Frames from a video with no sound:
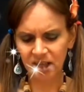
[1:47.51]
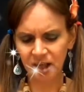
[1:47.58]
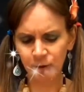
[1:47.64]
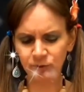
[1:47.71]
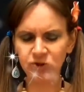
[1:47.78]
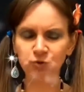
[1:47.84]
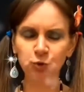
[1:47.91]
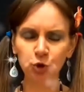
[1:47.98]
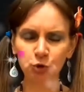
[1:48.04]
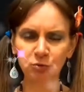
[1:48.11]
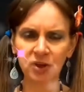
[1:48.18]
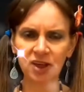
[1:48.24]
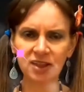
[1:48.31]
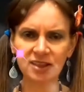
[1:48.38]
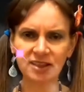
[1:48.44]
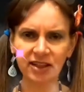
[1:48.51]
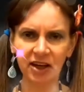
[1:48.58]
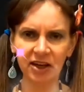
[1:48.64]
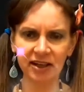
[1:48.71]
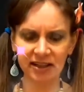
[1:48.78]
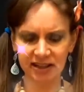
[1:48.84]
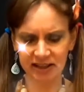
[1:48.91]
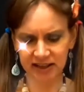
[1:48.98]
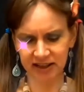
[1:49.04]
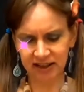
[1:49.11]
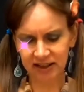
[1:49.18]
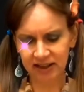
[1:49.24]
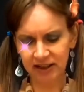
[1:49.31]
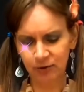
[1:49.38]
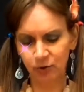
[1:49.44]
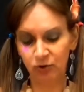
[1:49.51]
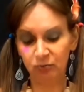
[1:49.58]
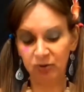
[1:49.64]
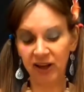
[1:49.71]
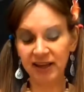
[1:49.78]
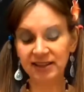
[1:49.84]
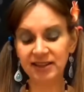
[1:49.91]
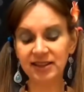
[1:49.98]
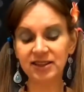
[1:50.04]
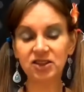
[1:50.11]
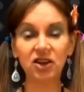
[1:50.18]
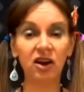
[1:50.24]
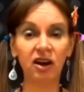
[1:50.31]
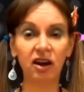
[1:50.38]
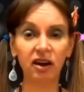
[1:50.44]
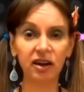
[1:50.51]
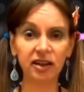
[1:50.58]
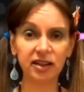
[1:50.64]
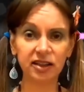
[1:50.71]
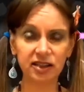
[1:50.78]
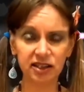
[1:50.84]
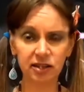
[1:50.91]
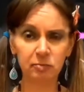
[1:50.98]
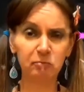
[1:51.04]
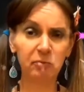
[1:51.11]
It was roomy inside, with places to hide,